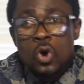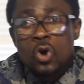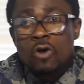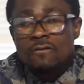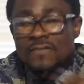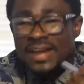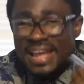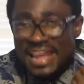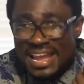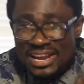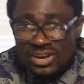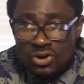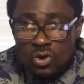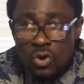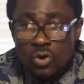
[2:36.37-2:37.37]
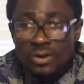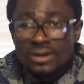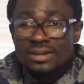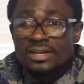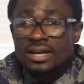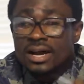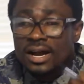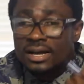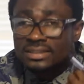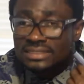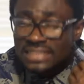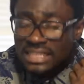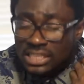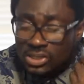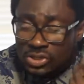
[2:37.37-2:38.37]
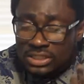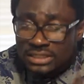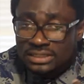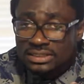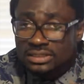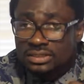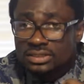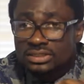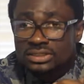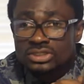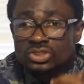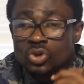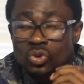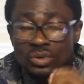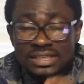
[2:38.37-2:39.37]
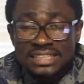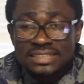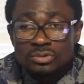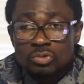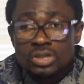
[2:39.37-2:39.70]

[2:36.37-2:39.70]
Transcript: of Enoch Scullin